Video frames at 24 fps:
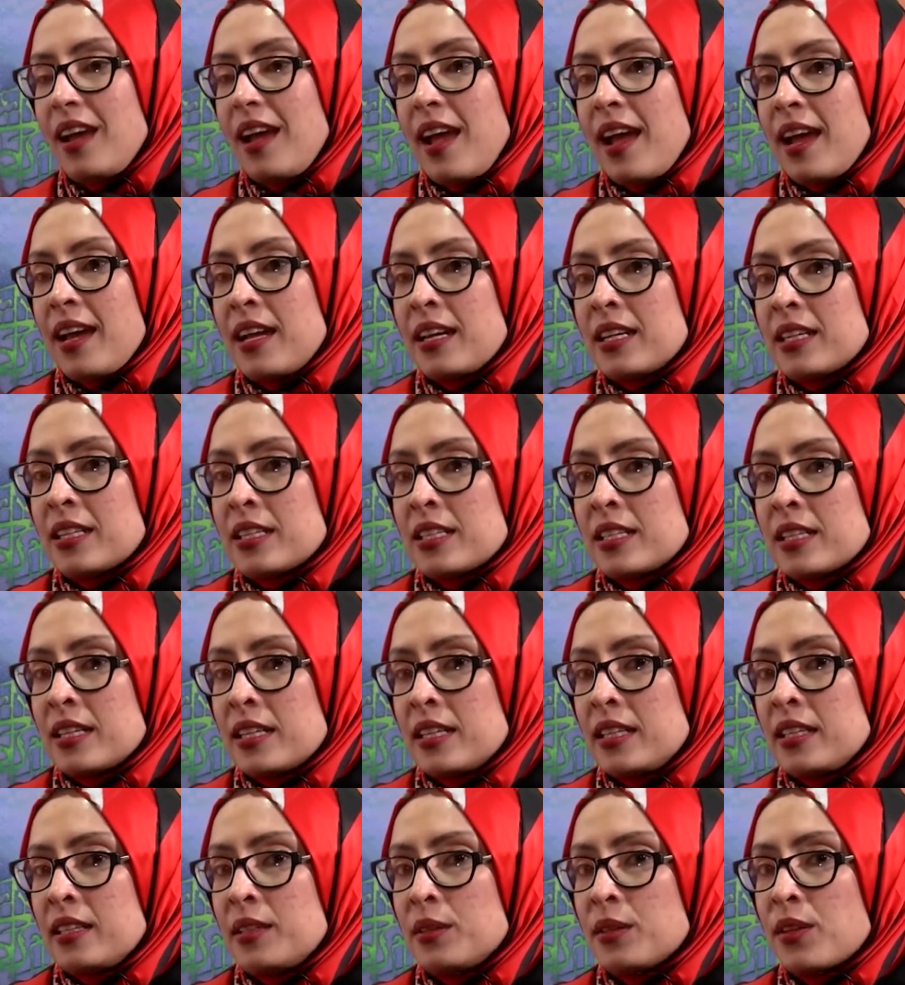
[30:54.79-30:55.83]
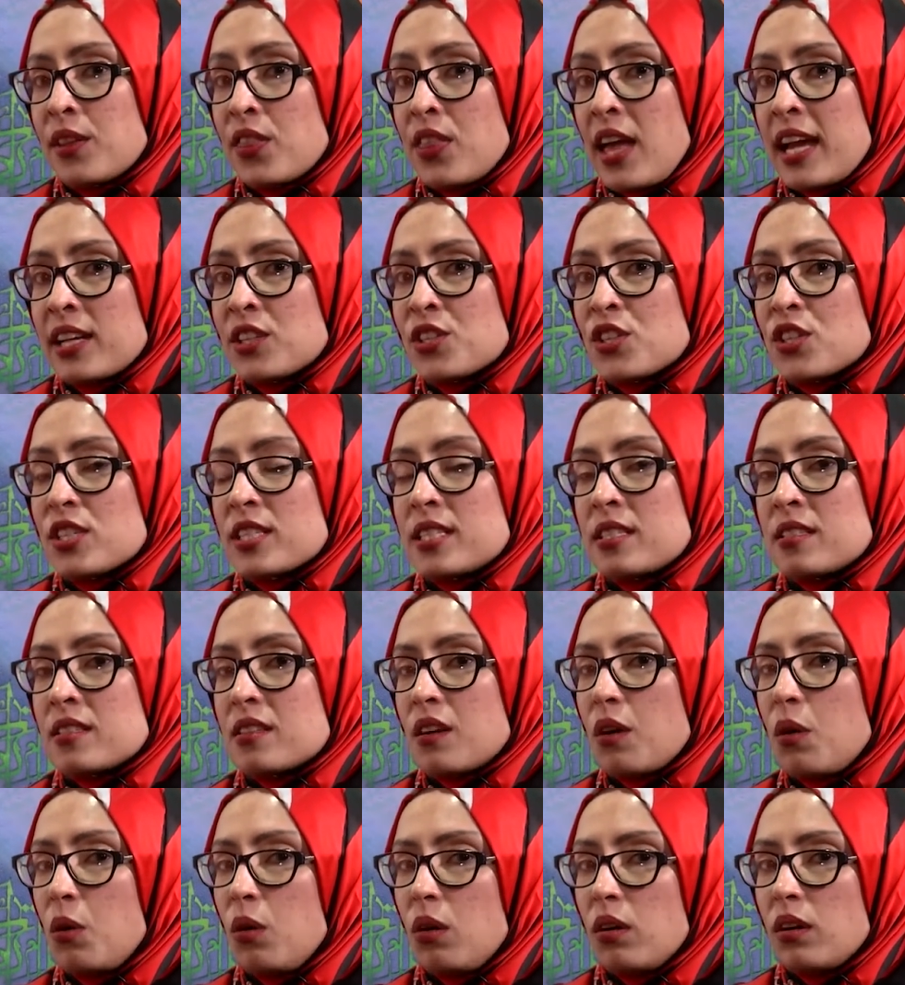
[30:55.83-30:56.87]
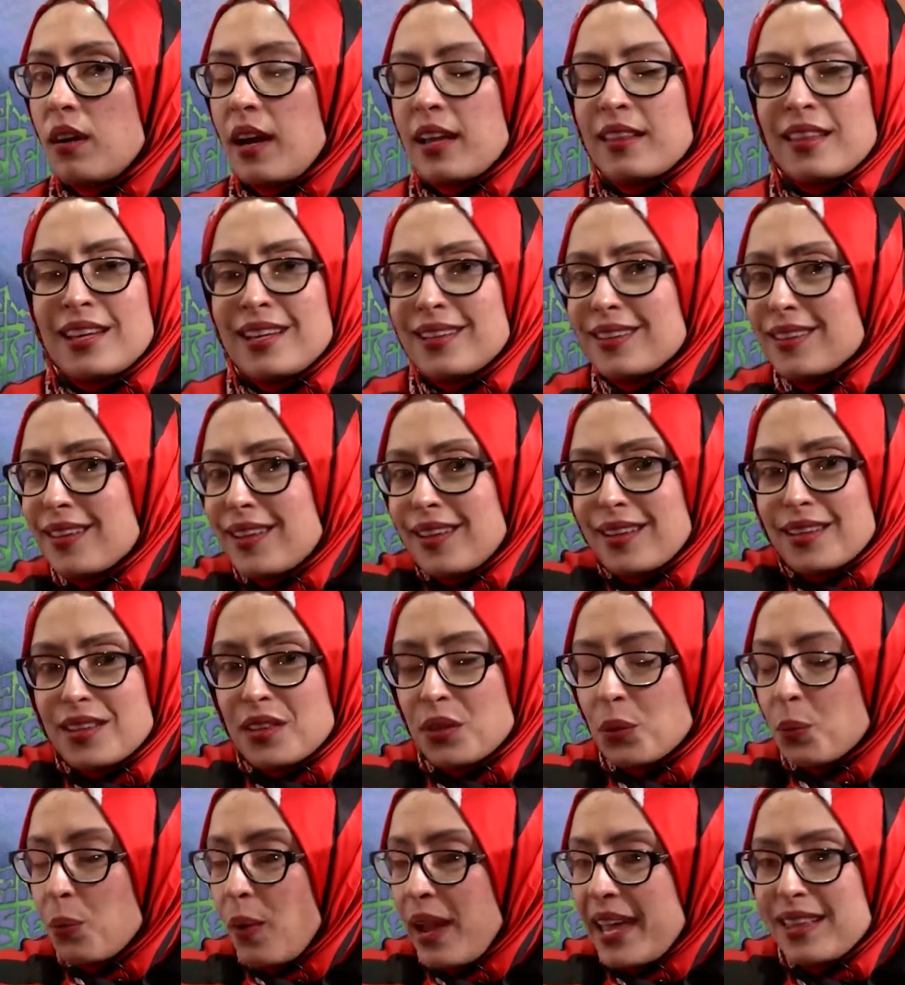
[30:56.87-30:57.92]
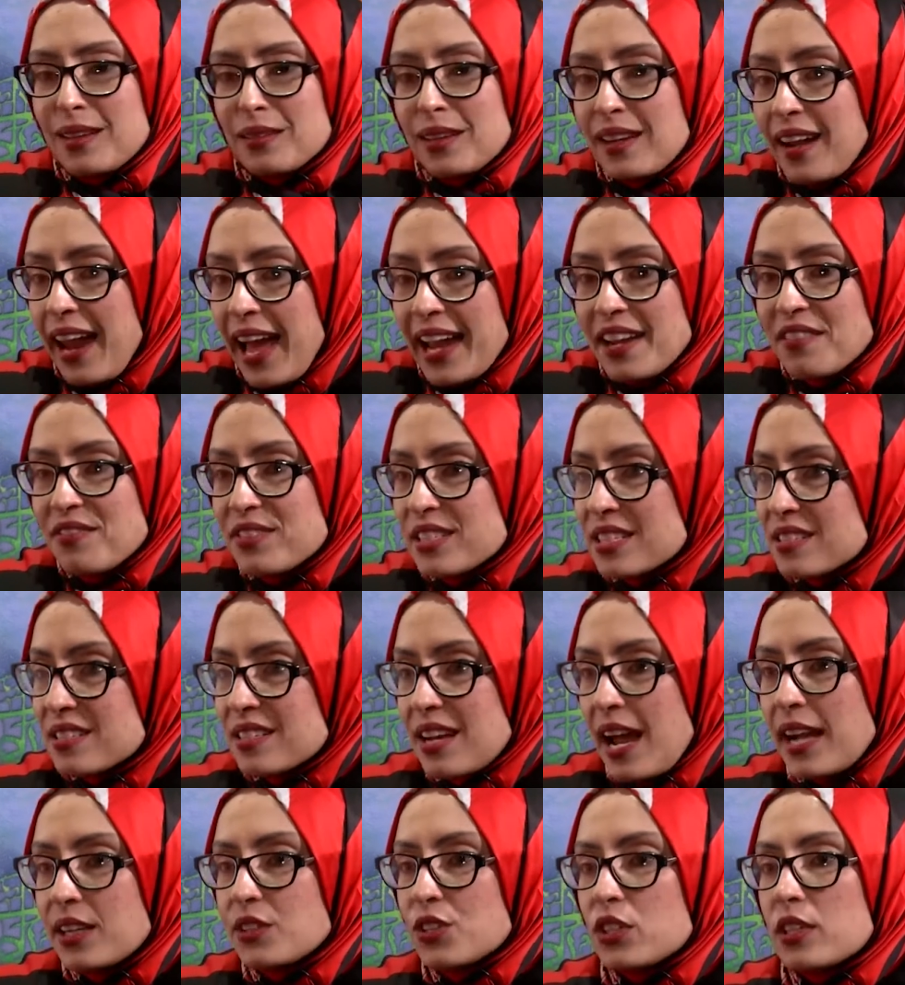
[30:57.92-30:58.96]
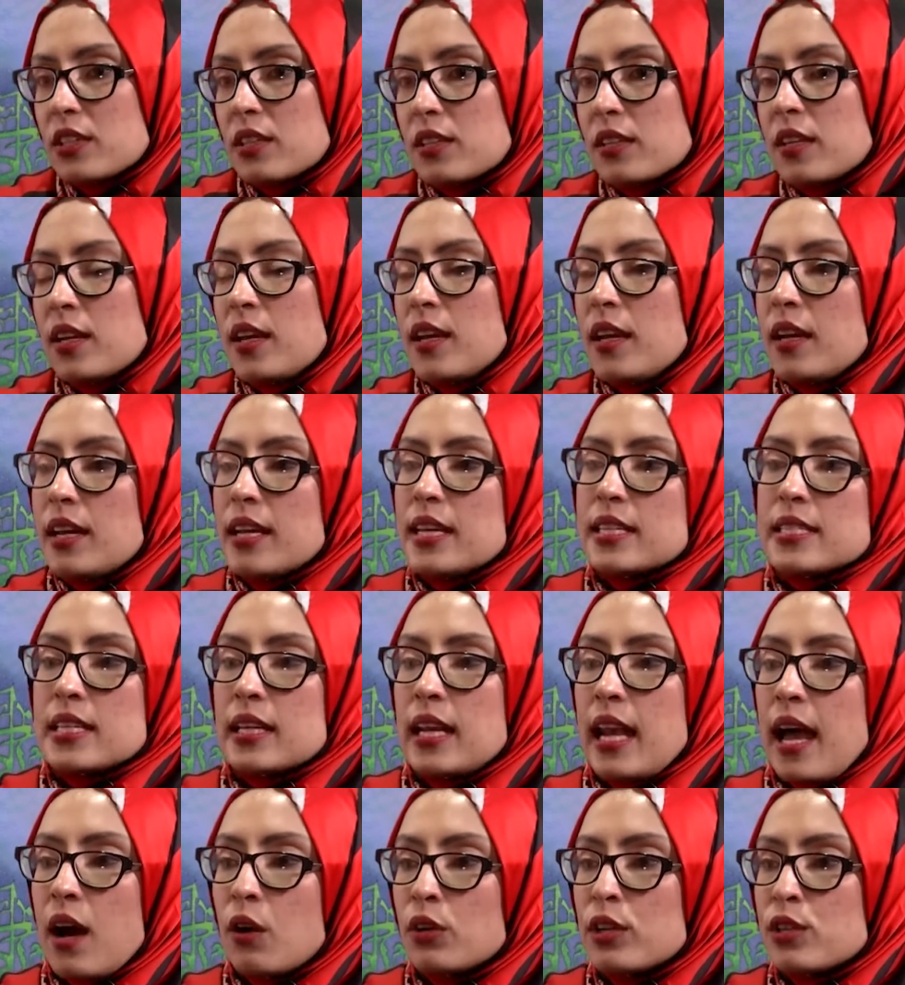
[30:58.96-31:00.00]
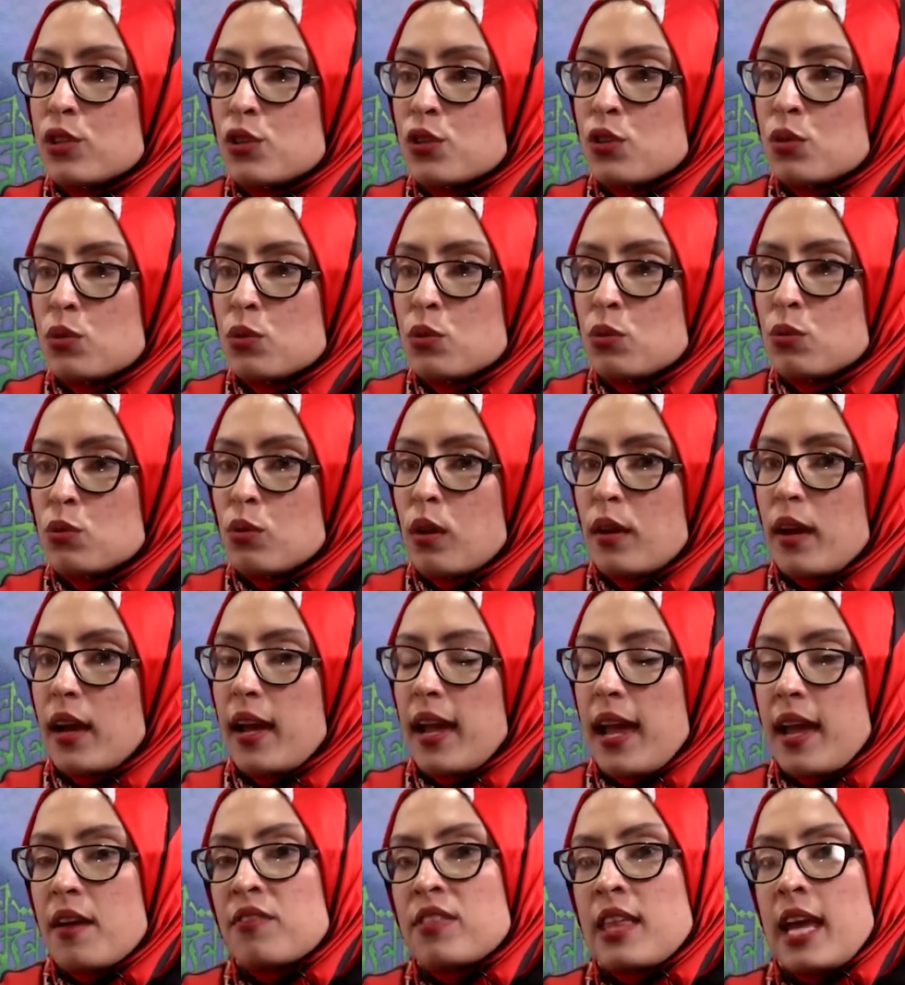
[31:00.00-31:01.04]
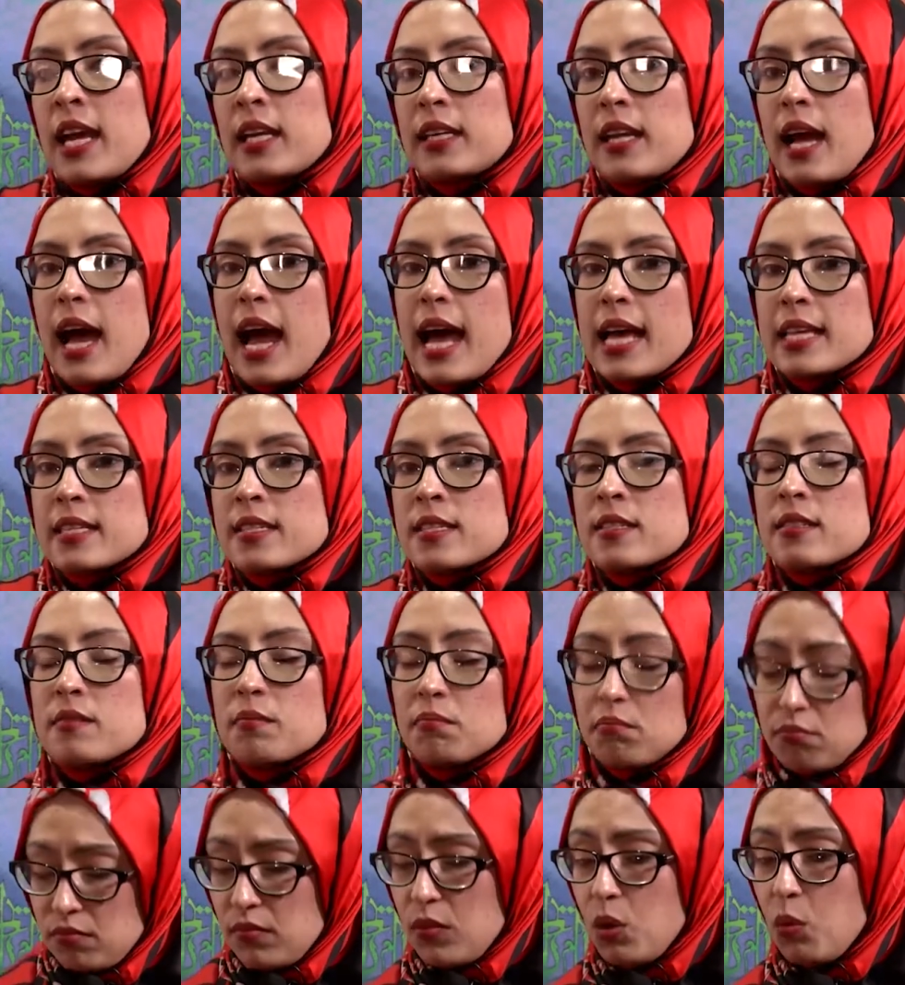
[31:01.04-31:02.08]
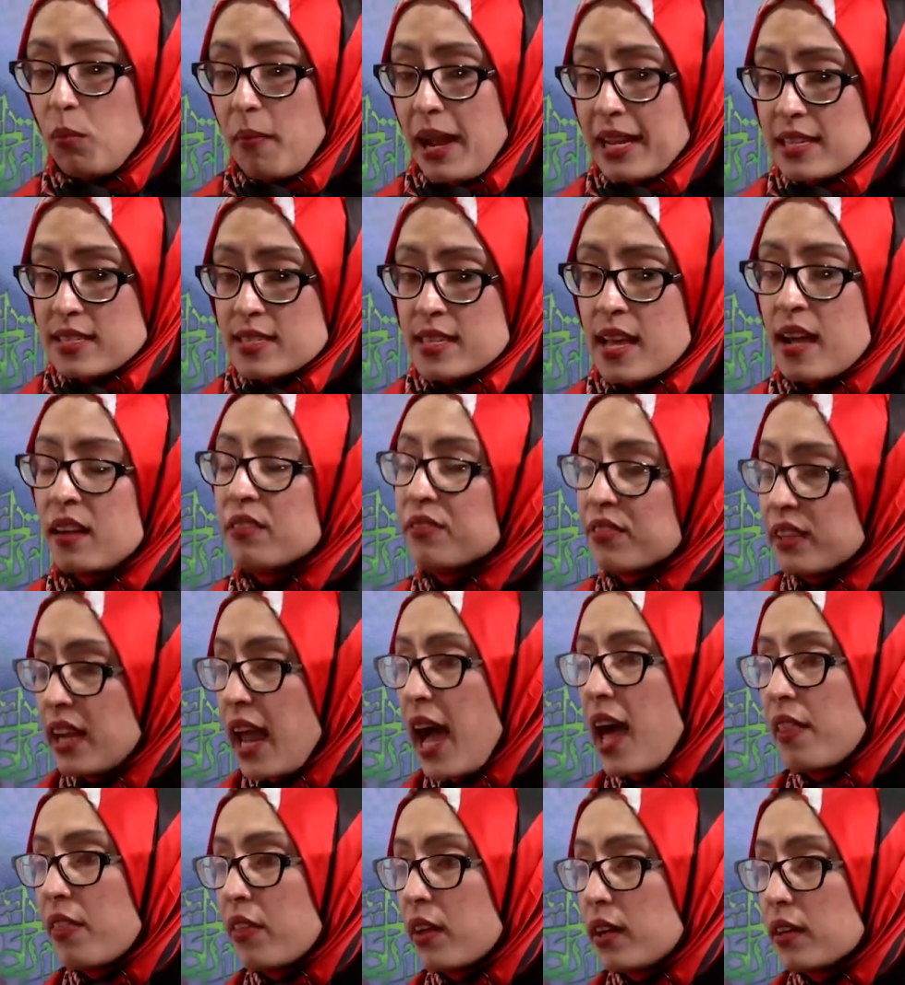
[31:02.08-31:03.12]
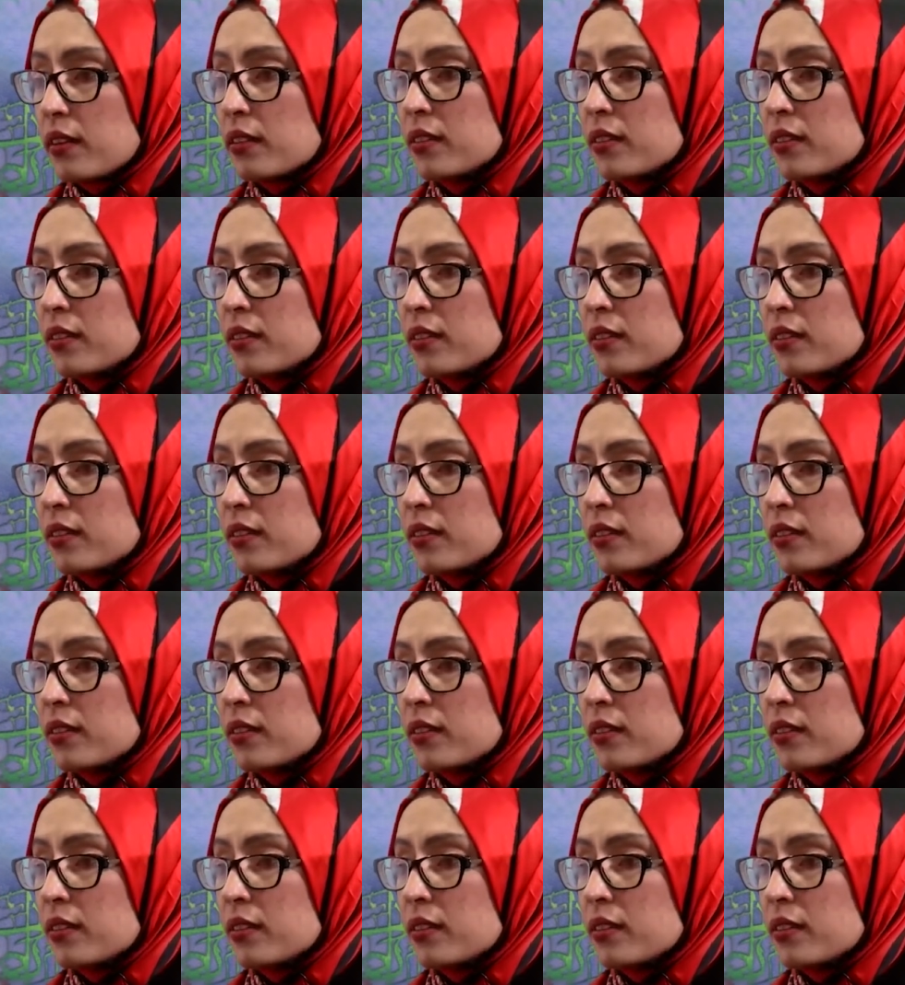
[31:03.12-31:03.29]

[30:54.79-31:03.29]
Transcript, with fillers: and uh, that just I think the way that life is structured has allowed us to have that us or myself and other